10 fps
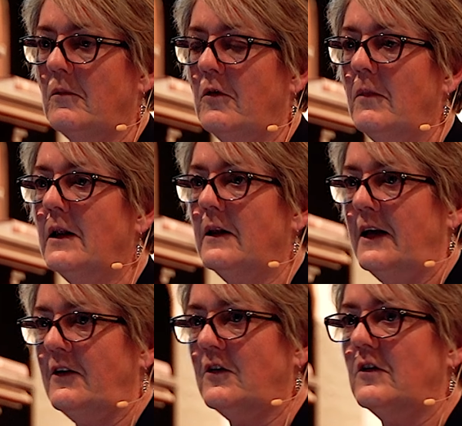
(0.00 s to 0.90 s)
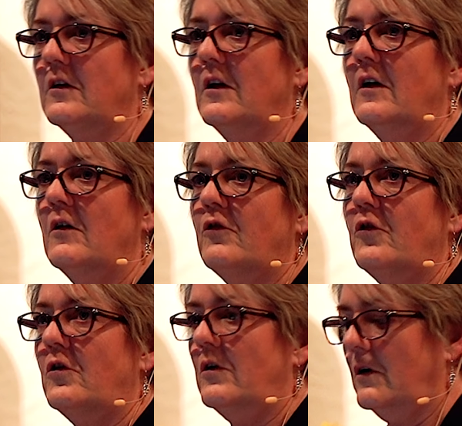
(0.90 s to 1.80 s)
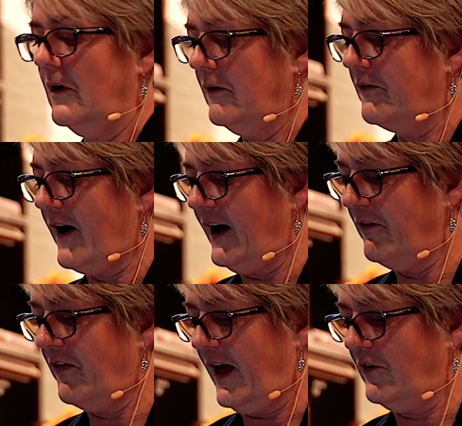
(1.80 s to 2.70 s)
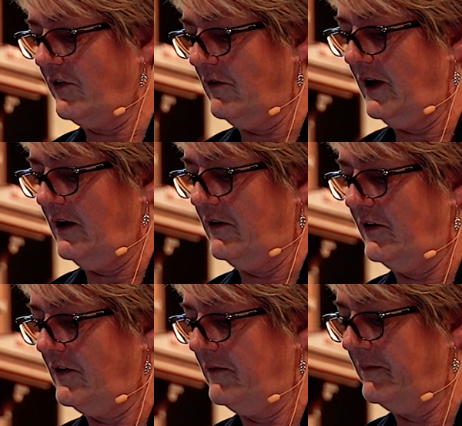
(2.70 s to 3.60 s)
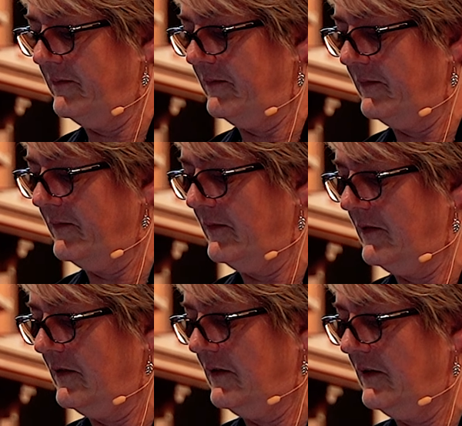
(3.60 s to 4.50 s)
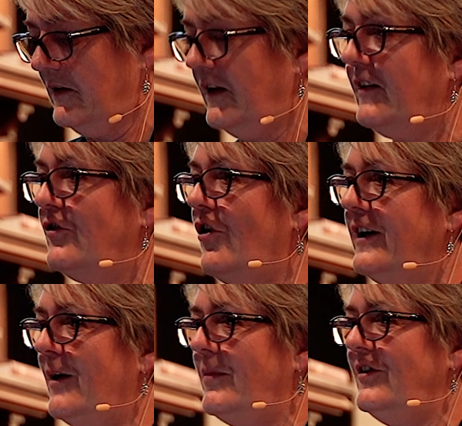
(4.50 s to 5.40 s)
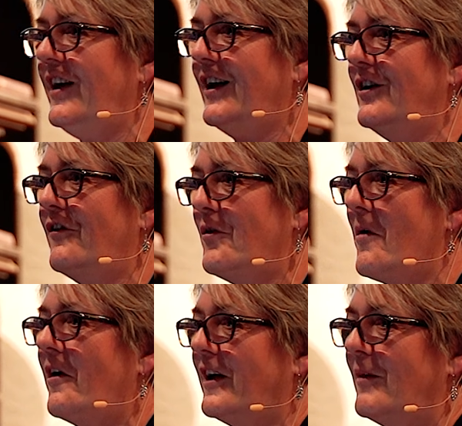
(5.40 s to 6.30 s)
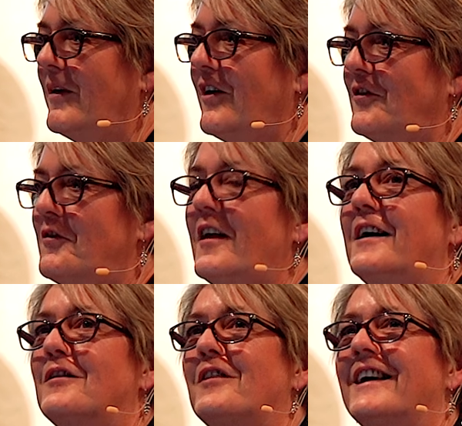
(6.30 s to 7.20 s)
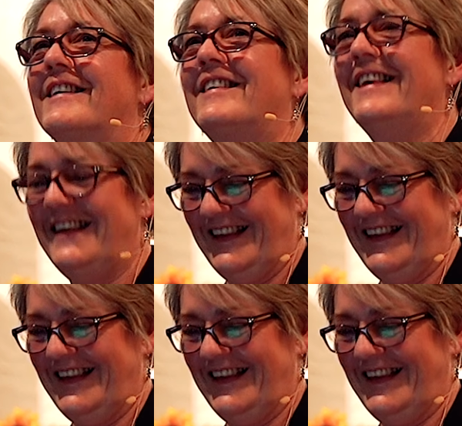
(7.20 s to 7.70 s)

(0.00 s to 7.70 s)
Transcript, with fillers: the Middle East for 5,000 years. It's not yet been taken off the market because of side effects,